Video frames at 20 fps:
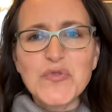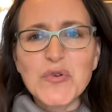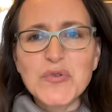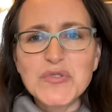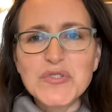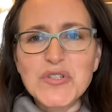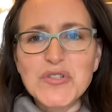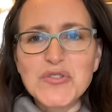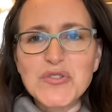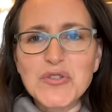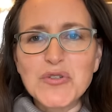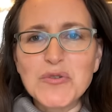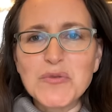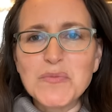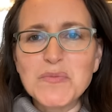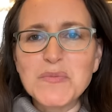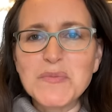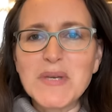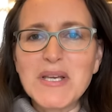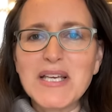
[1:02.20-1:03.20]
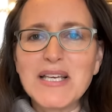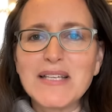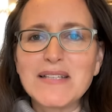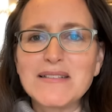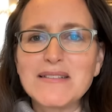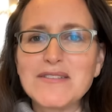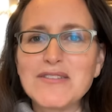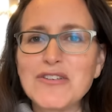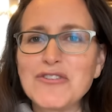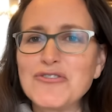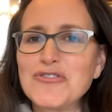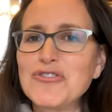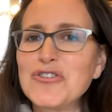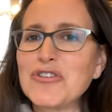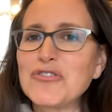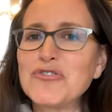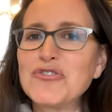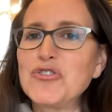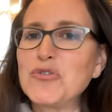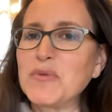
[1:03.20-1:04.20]
folks assume it's
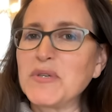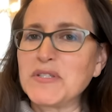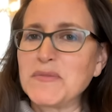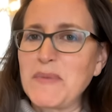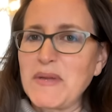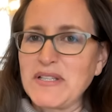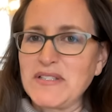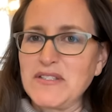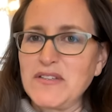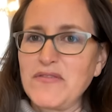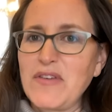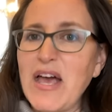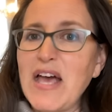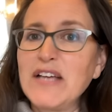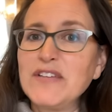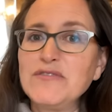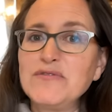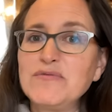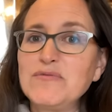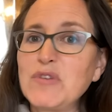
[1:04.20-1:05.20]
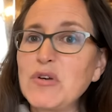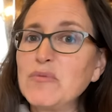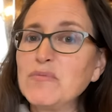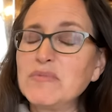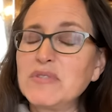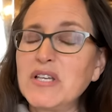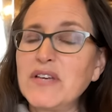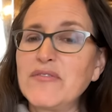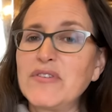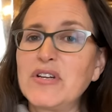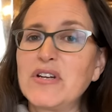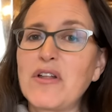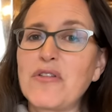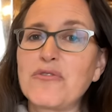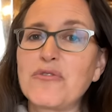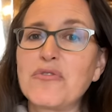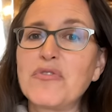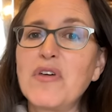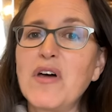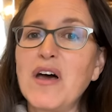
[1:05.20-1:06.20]
just too expensive and don't give it
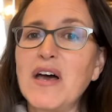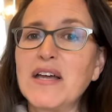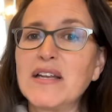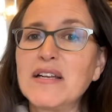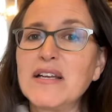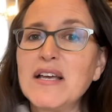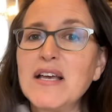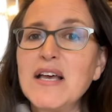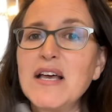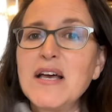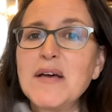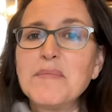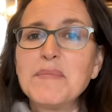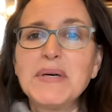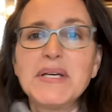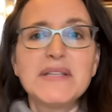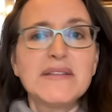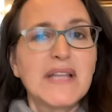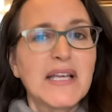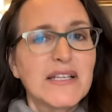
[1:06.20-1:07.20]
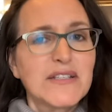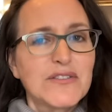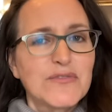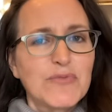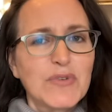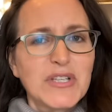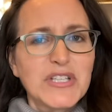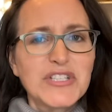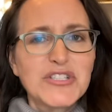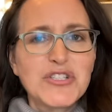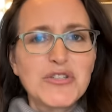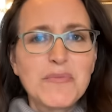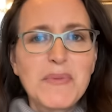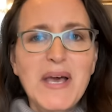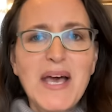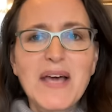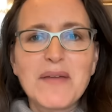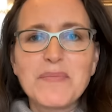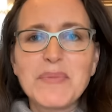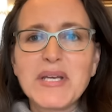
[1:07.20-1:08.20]
another thought. But that's really too
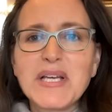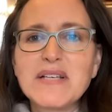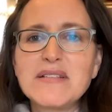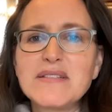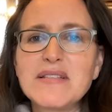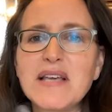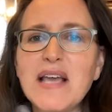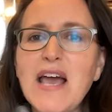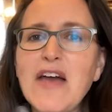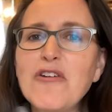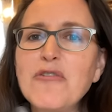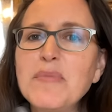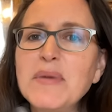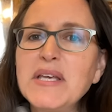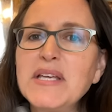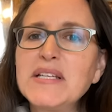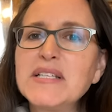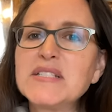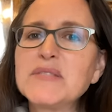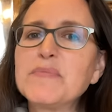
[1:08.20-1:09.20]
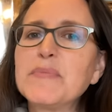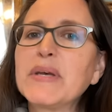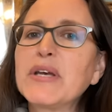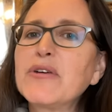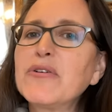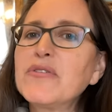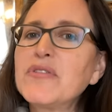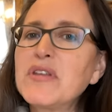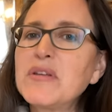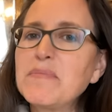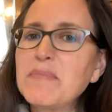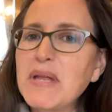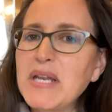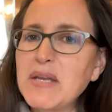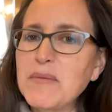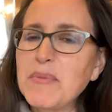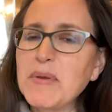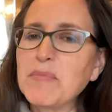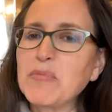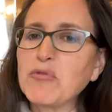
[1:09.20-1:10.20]
bad, because the Caribbean is bigger than many
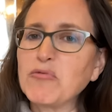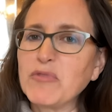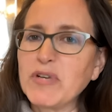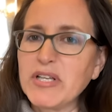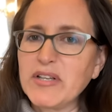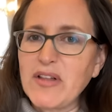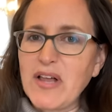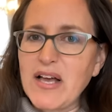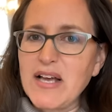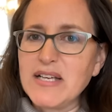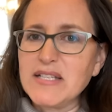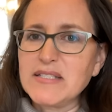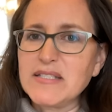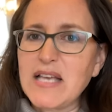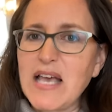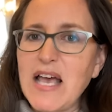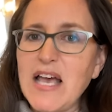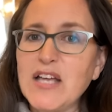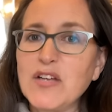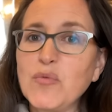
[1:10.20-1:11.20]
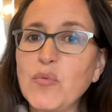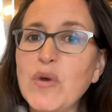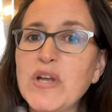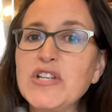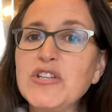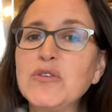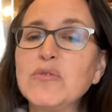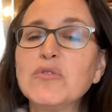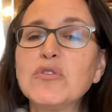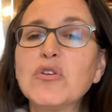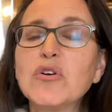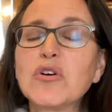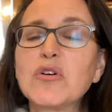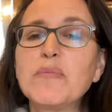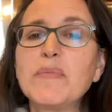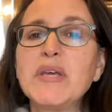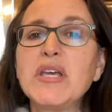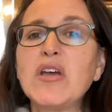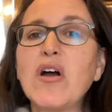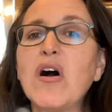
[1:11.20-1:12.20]
people realize. And when you look
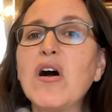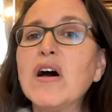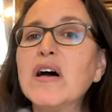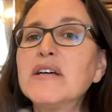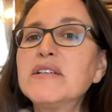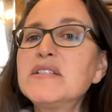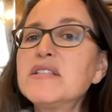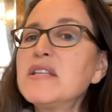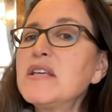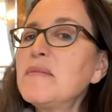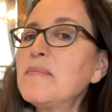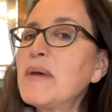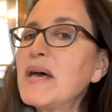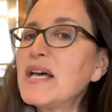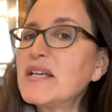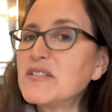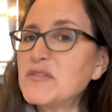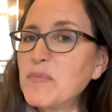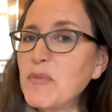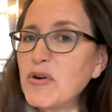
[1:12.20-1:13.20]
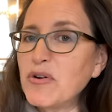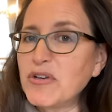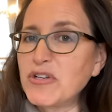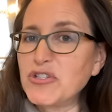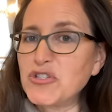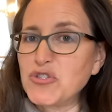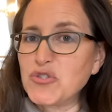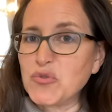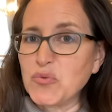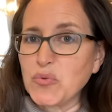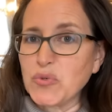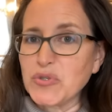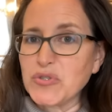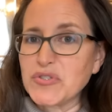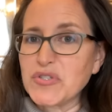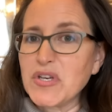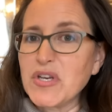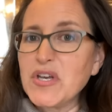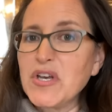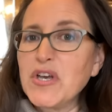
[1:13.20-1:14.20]
beyond the mass market
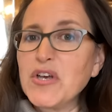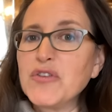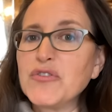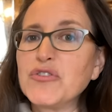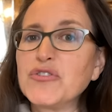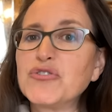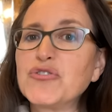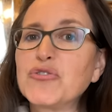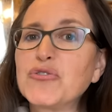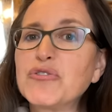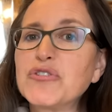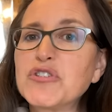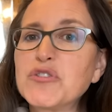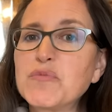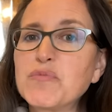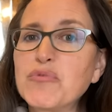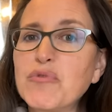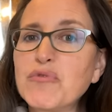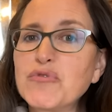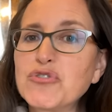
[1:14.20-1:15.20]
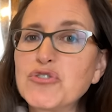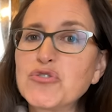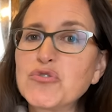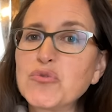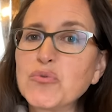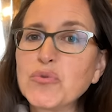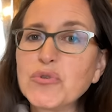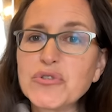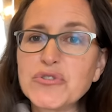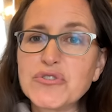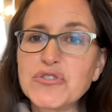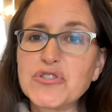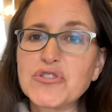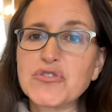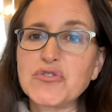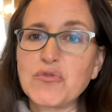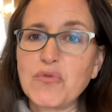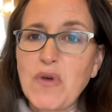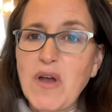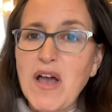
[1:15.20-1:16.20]
shores the tourist brochures
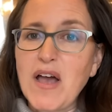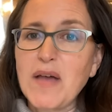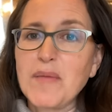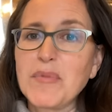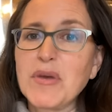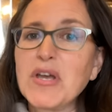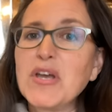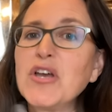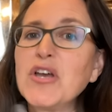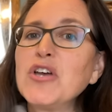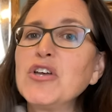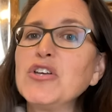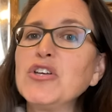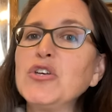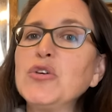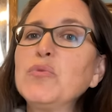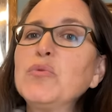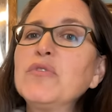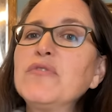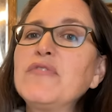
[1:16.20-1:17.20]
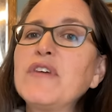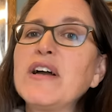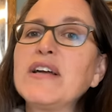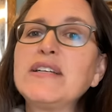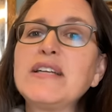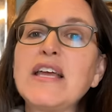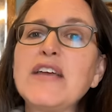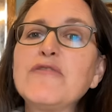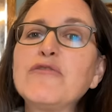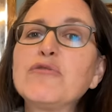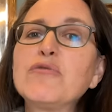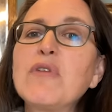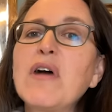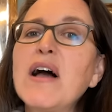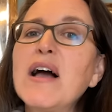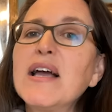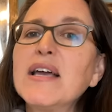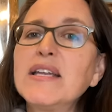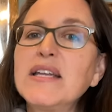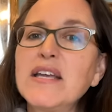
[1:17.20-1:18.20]
describe, you will find a
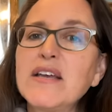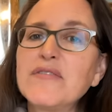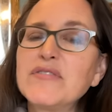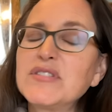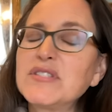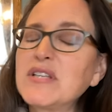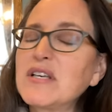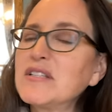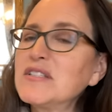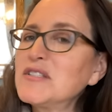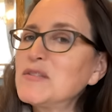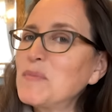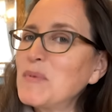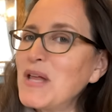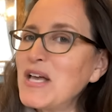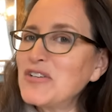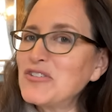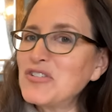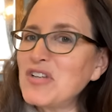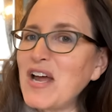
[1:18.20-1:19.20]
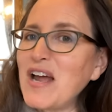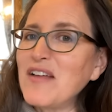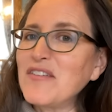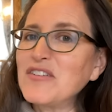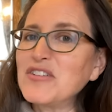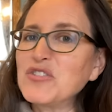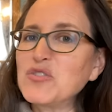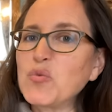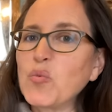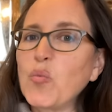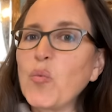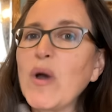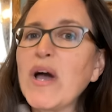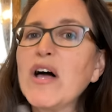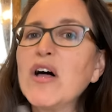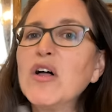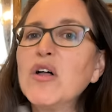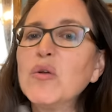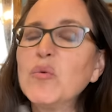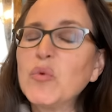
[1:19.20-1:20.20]
variety of sun-splashed islands
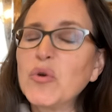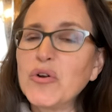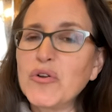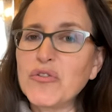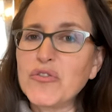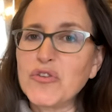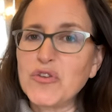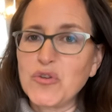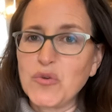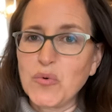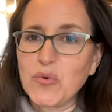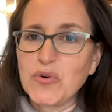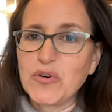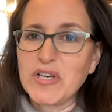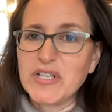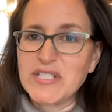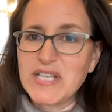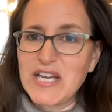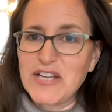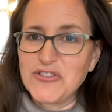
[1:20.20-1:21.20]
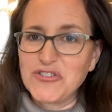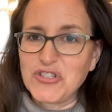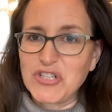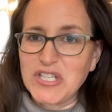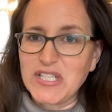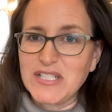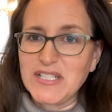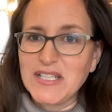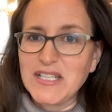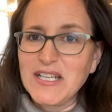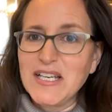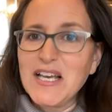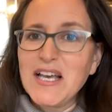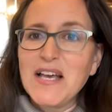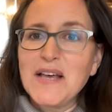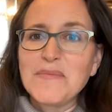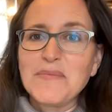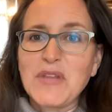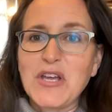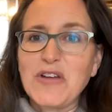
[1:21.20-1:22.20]
well worth your attention.
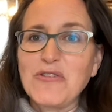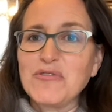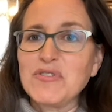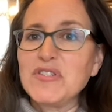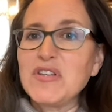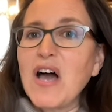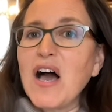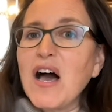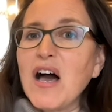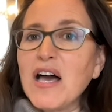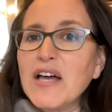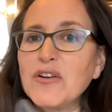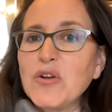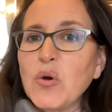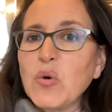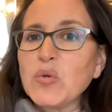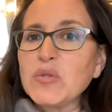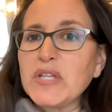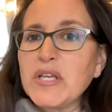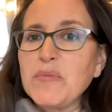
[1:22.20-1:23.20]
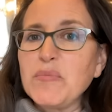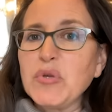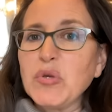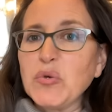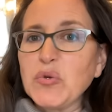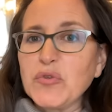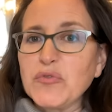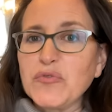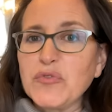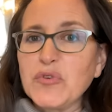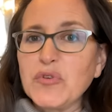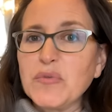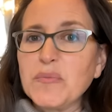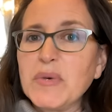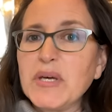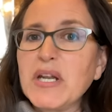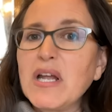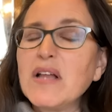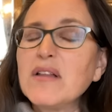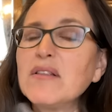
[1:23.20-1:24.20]
They are not only beautiful,
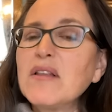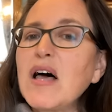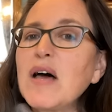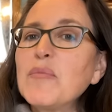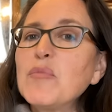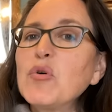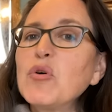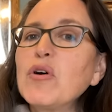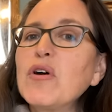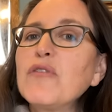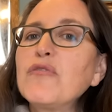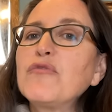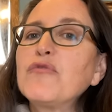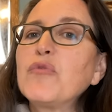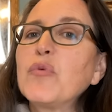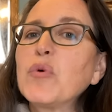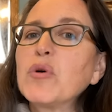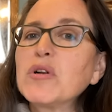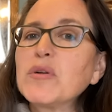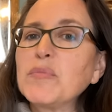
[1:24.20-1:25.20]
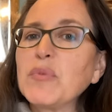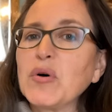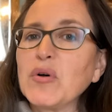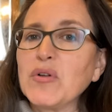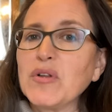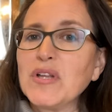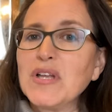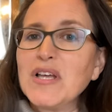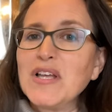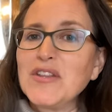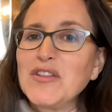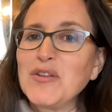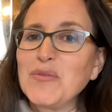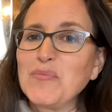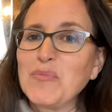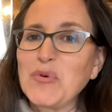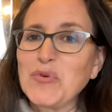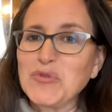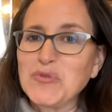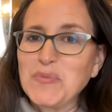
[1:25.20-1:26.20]
but a lot more affordable than
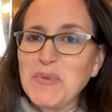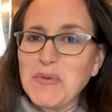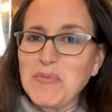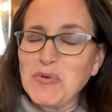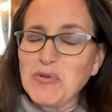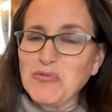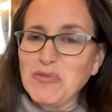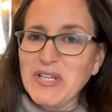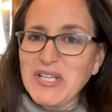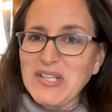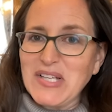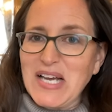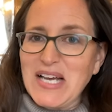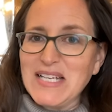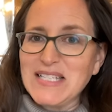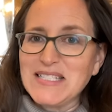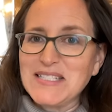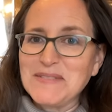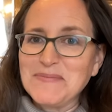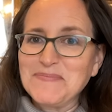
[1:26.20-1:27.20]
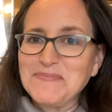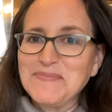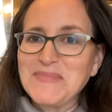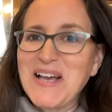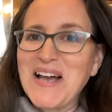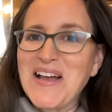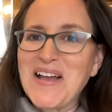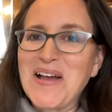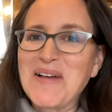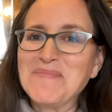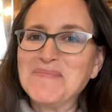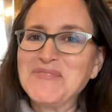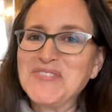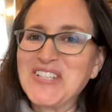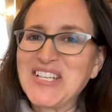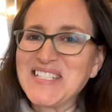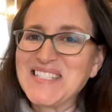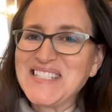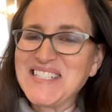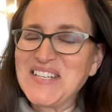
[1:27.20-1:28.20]
most people realize. Hi, I'm
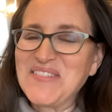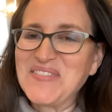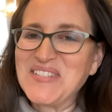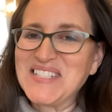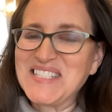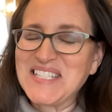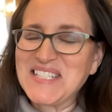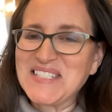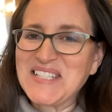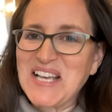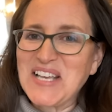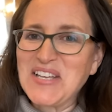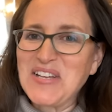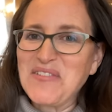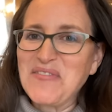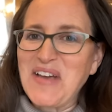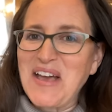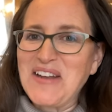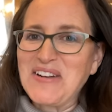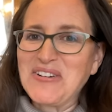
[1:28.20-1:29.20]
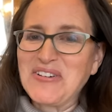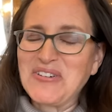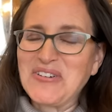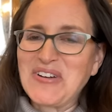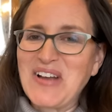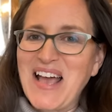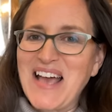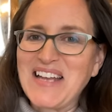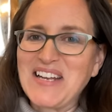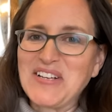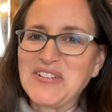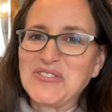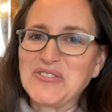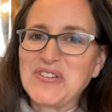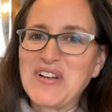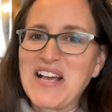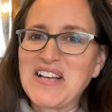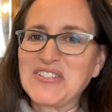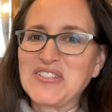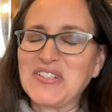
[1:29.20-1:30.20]
Jen Stevens, Executive Editor at
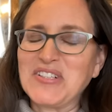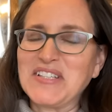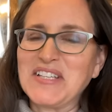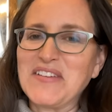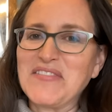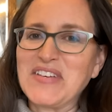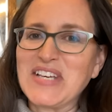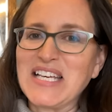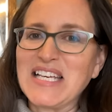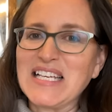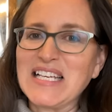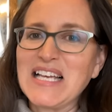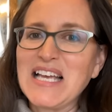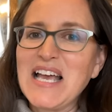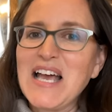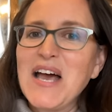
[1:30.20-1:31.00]
International Living.